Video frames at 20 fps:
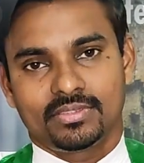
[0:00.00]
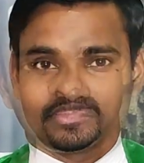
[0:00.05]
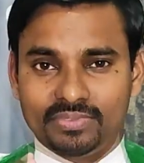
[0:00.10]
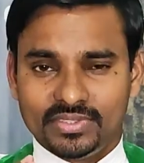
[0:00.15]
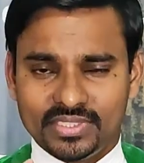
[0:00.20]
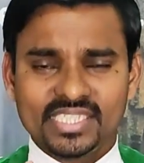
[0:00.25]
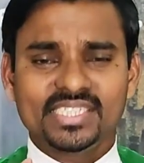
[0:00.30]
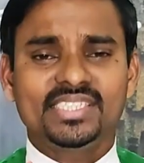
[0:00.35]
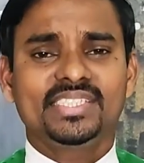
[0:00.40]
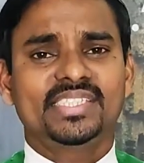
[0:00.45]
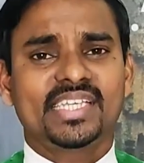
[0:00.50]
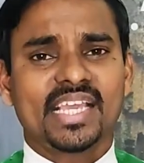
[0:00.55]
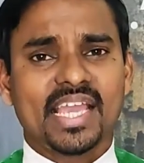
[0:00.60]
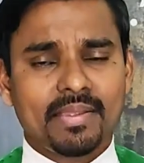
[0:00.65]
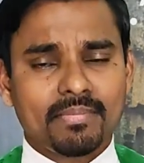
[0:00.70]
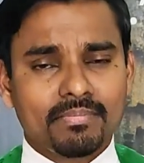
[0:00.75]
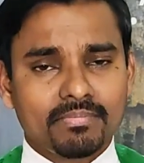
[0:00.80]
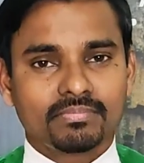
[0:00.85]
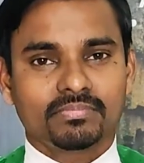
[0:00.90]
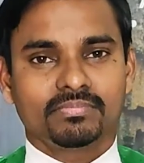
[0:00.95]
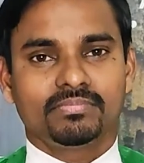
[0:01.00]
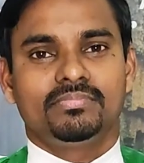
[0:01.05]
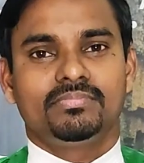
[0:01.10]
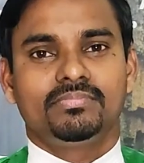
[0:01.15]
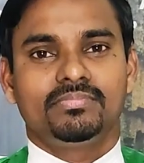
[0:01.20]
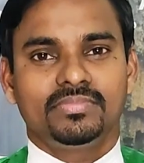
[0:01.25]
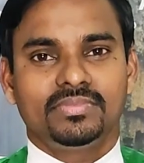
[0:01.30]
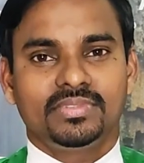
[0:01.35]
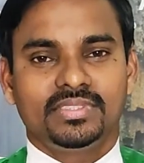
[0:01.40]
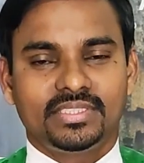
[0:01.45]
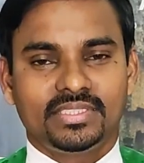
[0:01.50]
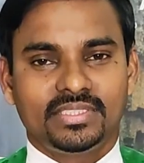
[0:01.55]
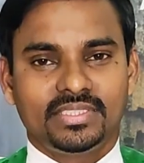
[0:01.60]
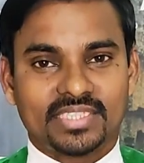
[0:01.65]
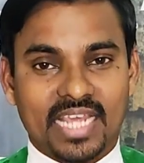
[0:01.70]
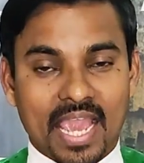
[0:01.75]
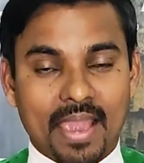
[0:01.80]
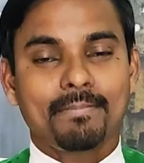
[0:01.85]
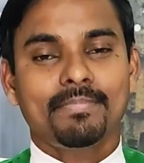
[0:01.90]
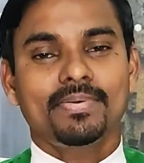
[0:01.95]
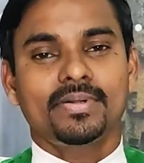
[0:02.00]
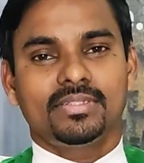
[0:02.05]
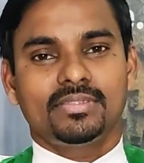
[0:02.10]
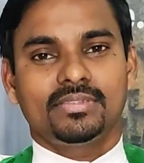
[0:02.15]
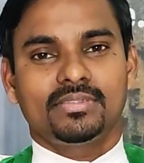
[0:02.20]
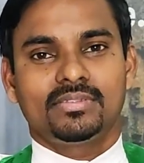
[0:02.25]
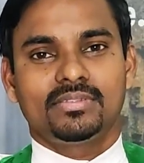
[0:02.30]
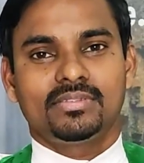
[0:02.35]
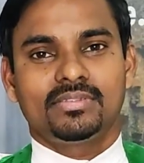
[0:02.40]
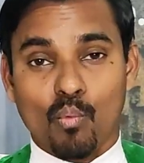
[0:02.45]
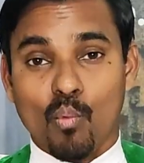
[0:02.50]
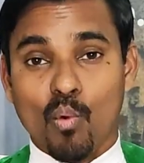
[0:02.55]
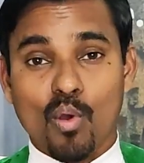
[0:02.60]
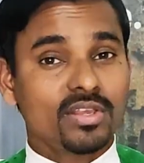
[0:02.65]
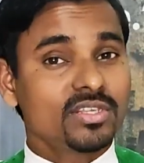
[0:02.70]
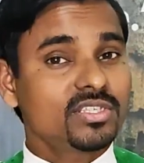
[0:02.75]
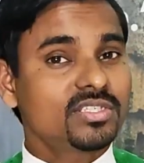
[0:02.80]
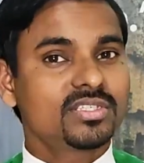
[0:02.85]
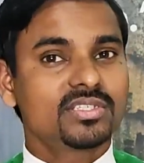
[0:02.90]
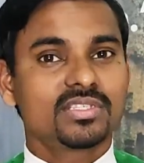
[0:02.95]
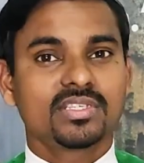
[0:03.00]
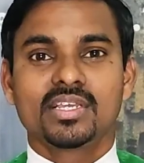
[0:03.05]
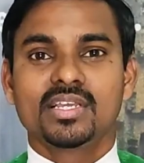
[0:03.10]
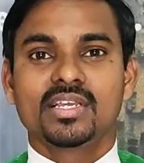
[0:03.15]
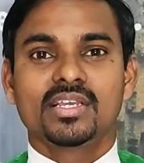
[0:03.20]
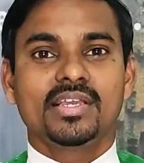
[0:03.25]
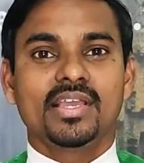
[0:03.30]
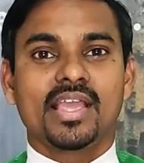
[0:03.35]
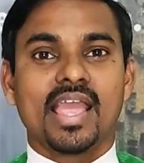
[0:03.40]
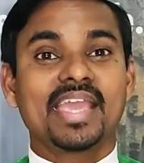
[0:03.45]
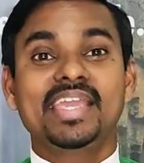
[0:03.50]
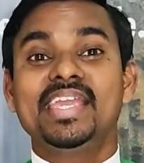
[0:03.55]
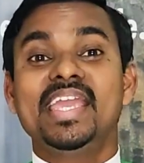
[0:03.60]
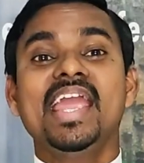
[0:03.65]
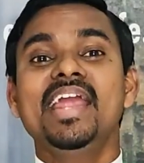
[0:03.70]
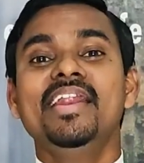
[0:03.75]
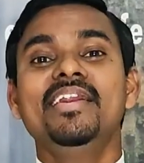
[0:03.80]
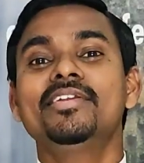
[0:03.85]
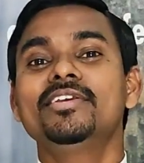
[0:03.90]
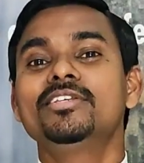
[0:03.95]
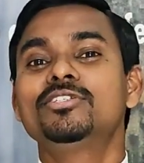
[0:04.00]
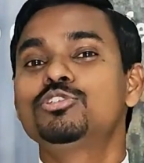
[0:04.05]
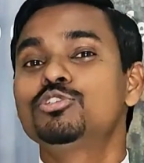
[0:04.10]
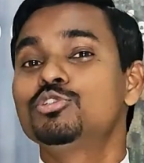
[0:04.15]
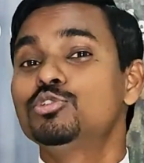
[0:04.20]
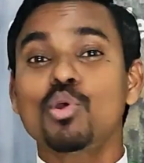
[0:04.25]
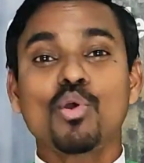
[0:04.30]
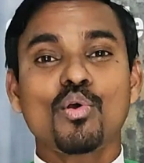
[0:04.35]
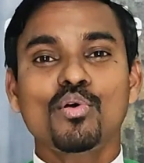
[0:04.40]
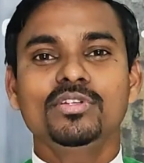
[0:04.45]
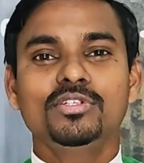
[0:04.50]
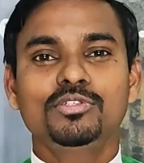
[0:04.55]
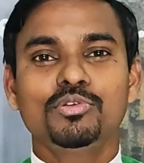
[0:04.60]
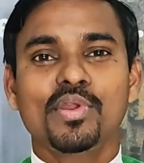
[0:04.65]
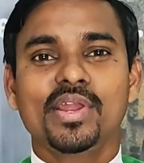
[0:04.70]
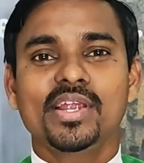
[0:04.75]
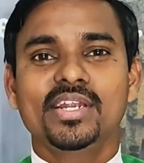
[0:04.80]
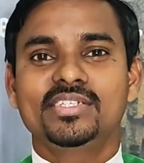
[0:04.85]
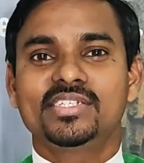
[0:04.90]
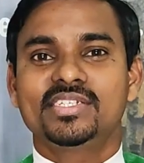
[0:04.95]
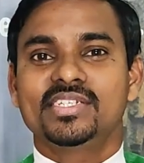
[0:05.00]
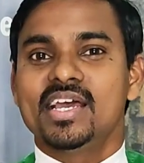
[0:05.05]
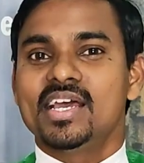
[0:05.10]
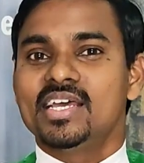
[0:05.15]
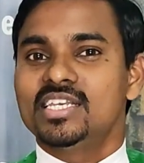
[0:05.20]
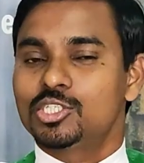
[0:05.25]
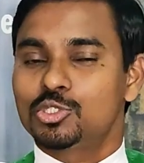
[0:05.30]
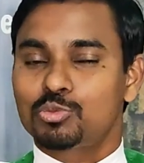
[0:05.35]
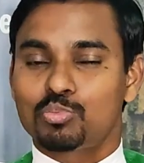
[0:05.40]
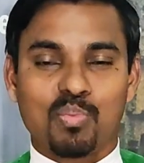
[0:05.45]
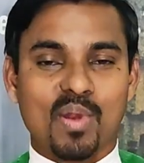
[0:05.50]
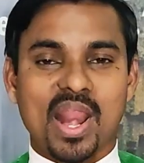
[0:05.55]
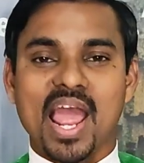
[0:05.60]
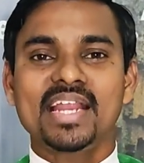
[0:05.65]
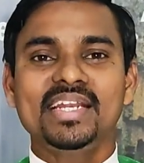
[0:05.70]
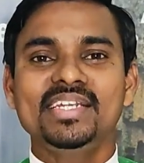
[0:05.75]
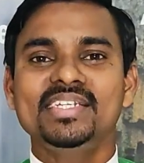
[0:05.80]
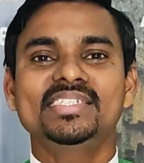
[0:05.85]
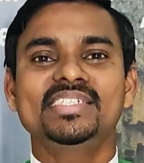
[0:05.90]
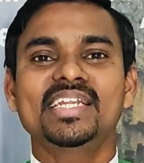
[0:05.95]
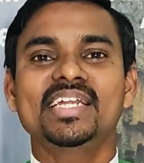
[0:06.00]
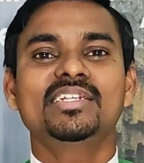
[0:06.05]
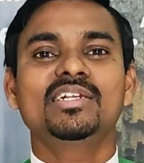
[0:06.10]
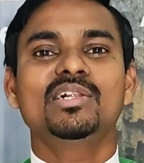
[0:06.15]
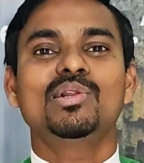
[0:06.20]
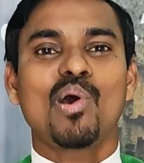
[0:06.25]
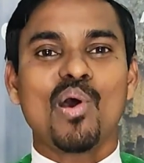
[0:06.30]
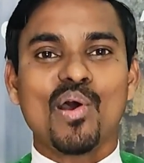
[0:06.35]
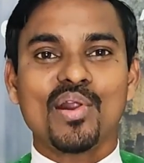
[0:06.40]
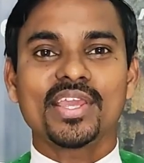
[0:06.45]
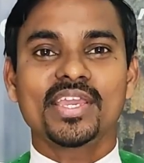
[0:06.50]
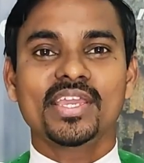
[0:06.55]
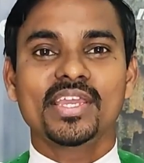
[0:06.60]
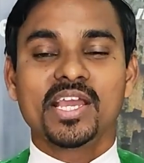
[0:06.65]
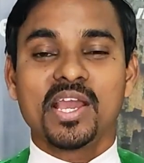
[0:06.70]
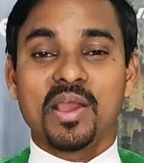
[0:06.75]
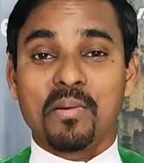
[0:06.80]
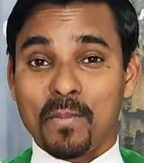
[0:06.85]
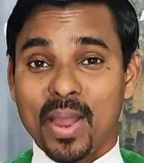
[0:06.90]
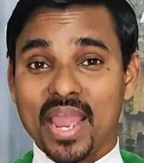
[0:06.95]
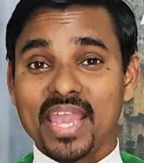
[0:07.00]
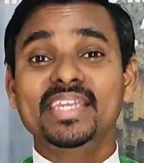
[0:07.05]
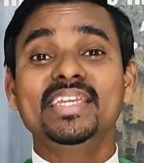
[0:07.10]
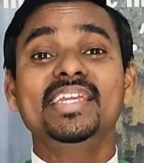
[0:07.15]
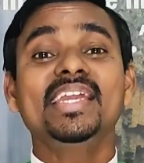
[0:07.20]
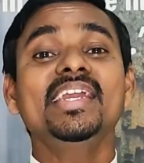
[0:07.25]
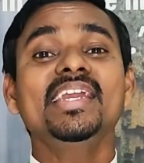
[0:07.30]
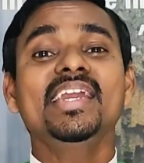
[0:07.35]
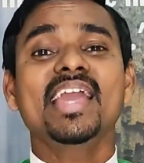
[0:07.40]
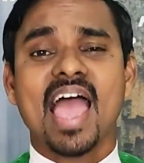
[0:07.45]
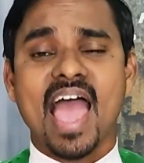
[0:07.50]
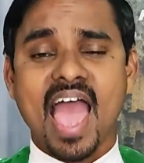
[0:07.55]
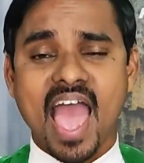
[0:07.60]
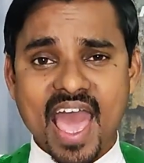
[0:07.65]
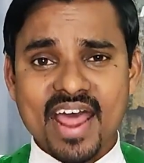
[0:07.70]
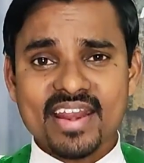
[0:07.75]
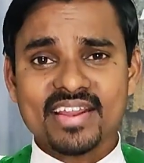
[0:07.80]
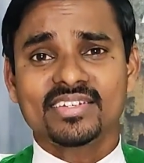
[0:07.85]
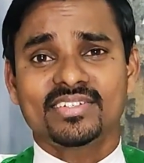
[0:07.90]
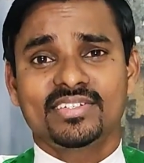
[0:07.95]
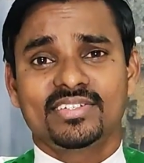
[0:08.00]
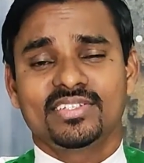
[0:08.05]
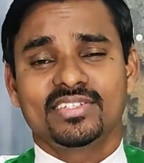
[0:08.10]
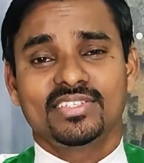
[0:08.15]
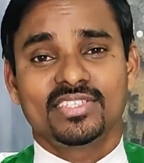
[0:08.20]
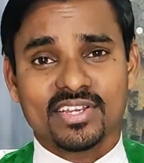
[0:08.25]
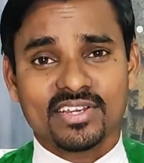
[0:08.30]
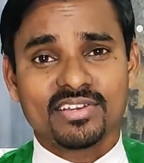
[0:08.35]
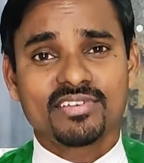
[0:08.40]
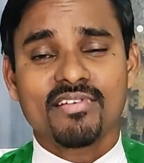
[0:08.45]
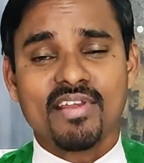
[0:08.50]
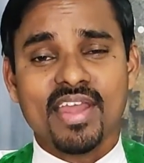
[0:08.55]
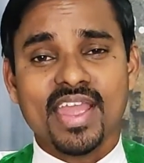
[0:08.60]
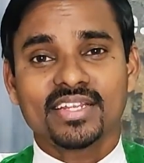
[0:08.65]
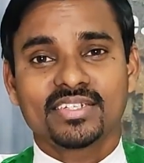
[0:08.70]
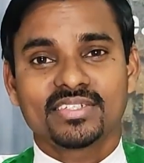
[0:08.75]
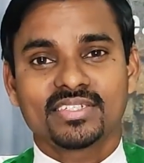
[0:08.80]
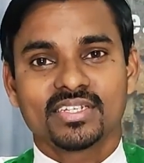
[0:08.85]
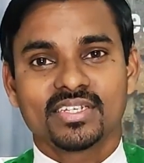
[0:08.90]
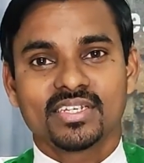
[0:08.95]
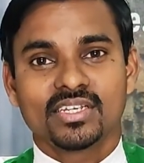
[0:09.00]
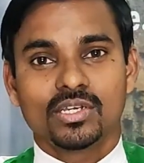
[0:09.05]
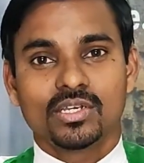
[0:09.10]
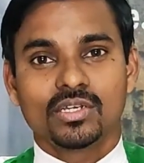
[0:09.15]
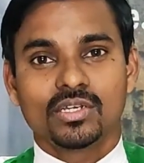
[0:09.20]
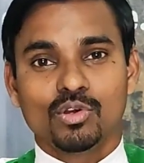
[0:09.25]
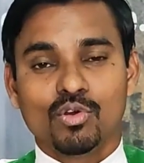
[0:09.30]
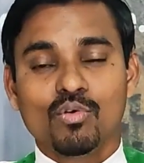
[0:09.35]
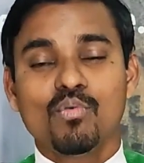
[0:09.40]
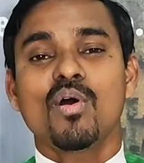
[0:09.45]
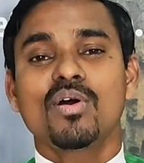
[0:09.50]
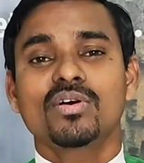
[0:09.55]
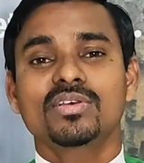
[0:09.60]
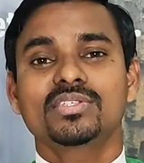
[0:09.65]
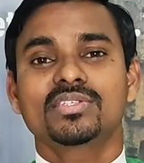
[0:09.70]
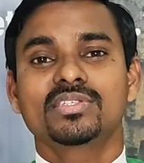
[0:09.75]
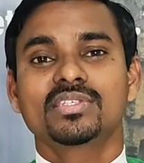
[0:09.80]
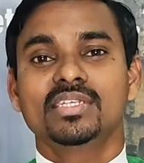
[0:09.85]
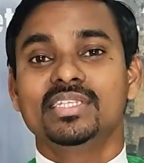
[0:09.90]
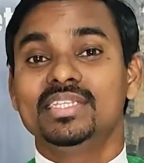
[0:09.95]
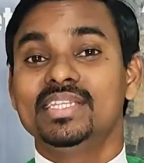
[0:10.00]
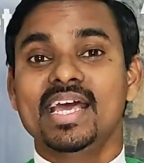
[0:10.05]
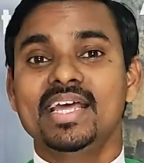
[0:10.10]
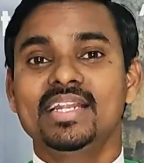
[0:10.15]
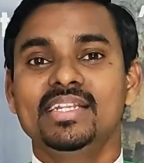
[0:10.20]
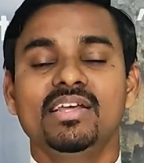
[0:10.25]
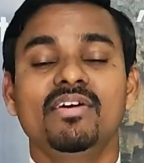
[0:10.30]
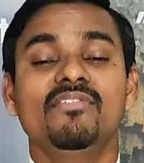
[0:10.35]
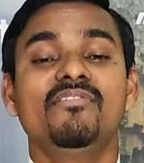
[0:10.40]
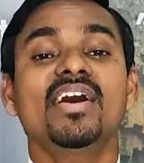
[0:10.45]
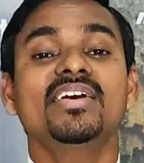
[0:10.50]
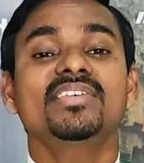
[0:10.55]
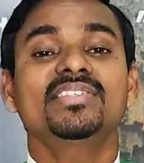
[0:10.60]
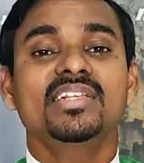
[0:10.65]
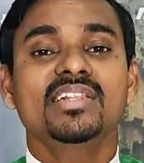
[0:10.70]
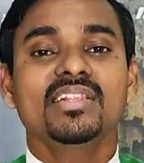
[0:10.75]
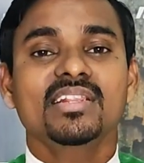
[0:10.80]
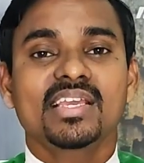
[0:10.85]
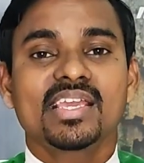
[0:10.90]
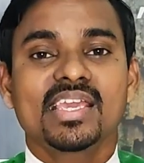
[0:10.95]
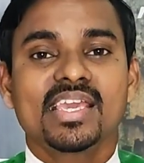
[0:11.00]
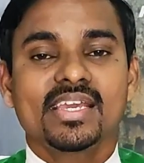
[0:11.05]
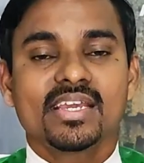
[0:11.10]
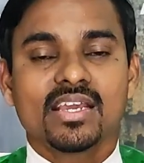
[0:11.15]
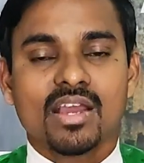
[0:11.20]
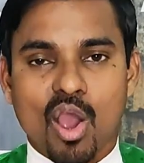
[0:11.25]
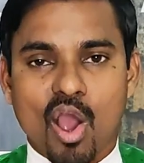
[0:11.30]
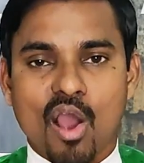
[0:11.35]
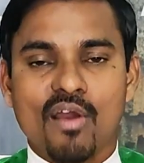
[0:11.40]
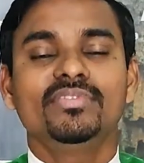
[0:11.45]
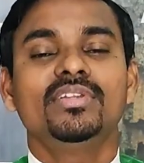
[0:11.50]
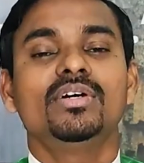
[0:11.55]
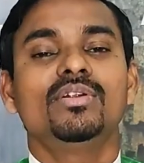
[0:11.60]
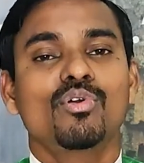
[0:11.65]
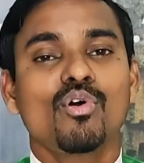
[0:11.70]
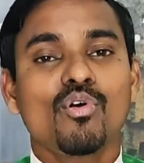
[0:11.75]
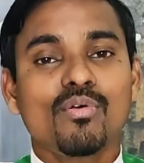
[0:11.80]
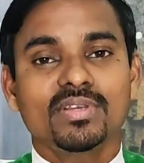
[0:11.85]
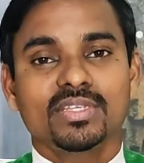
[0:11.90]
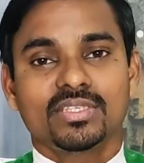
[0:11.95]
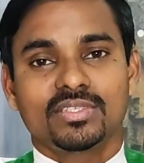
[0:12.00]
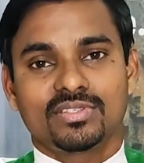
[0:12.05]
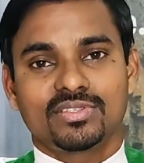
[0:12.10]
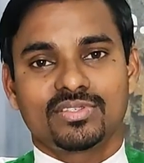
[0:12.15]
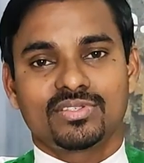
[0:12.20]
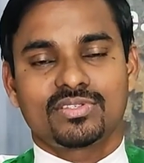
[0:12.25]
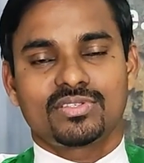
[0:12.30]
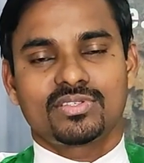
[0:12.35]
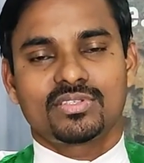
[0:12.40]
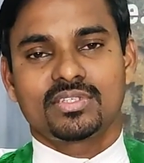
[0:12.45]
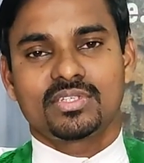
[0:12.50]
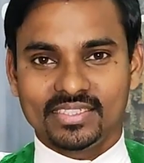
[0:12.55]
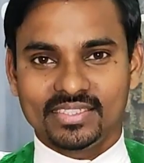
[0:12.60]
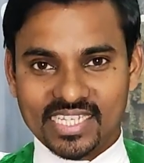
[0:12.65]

This same temple was again restored to its splendor and glory by King Herod the Great, who was then the vassal king of the Romans.